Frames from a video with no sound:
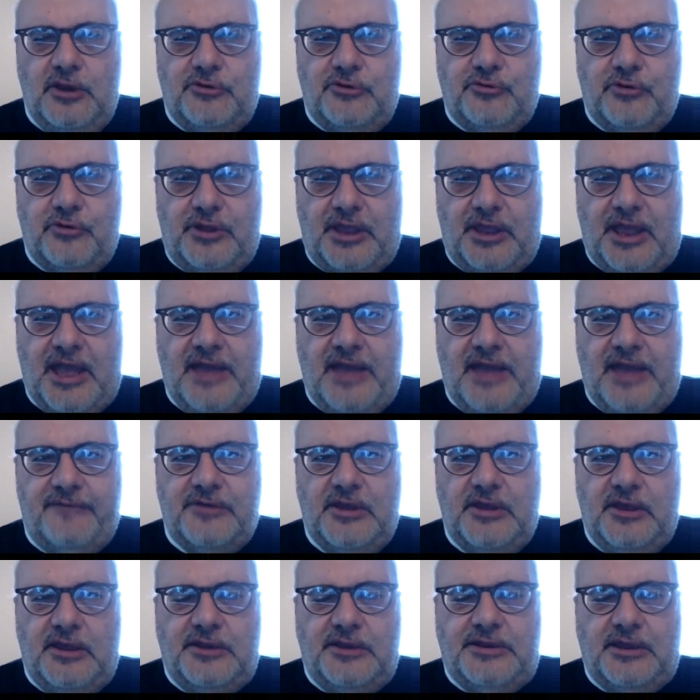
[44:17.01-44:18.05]
to have
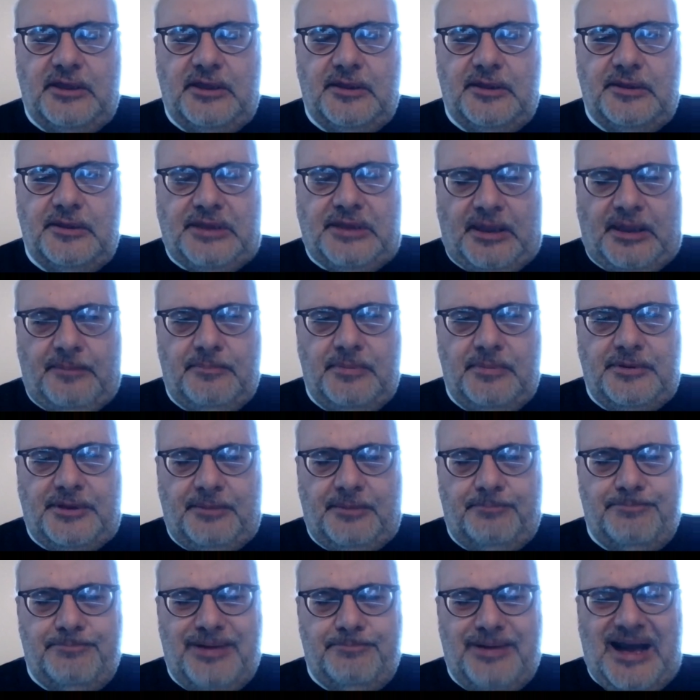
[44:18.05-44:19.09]
the
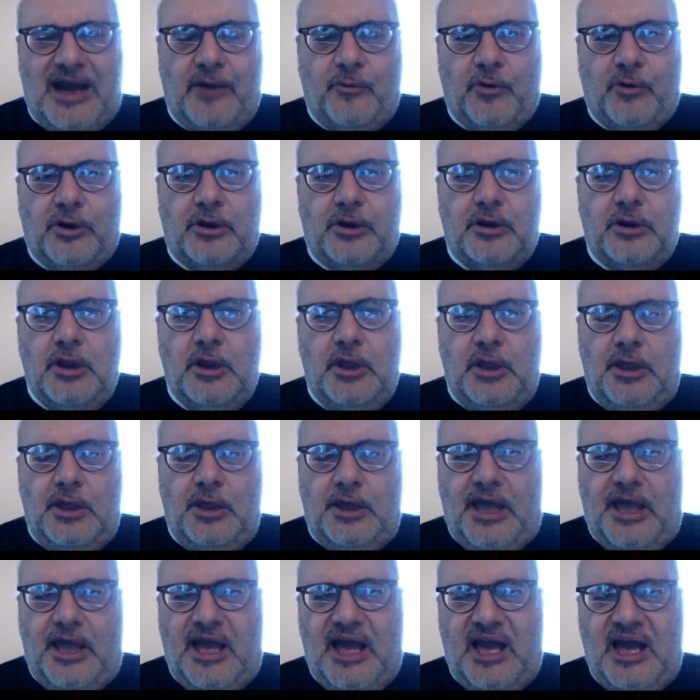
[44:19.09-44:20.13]
power
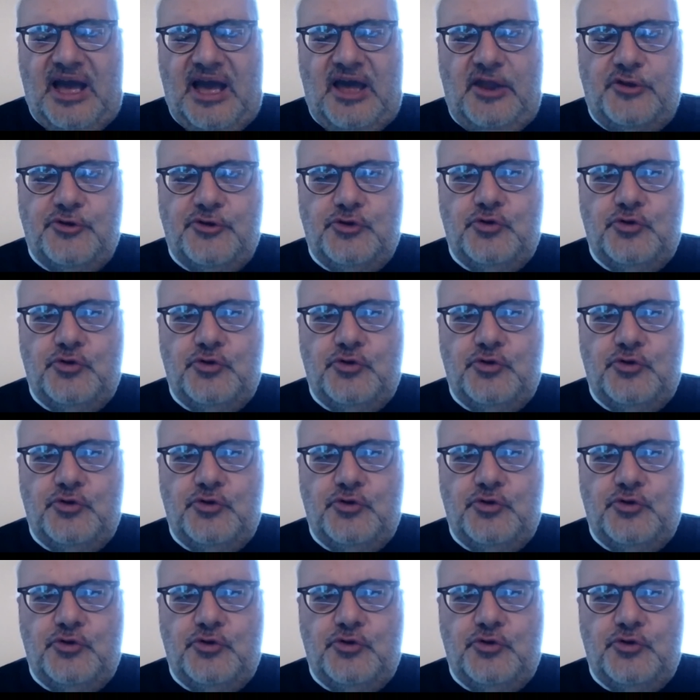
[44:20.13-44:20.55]
to